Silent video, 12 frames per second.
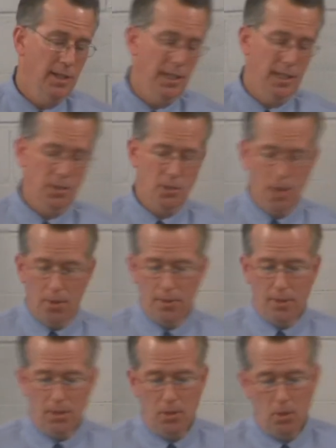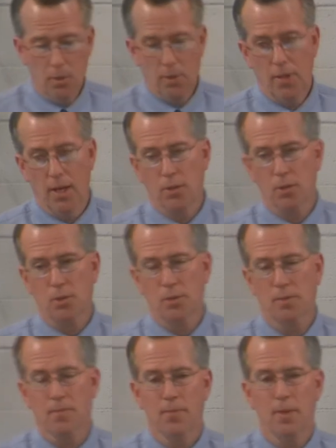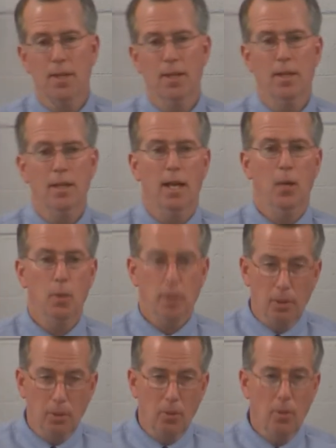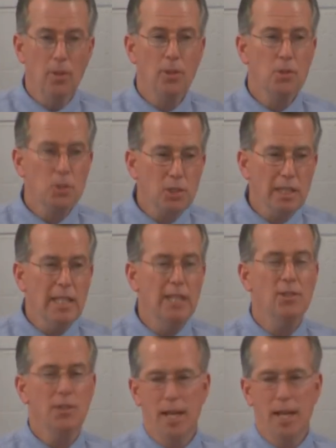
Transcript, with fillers: and has nothing to do with us. And when the Lord sees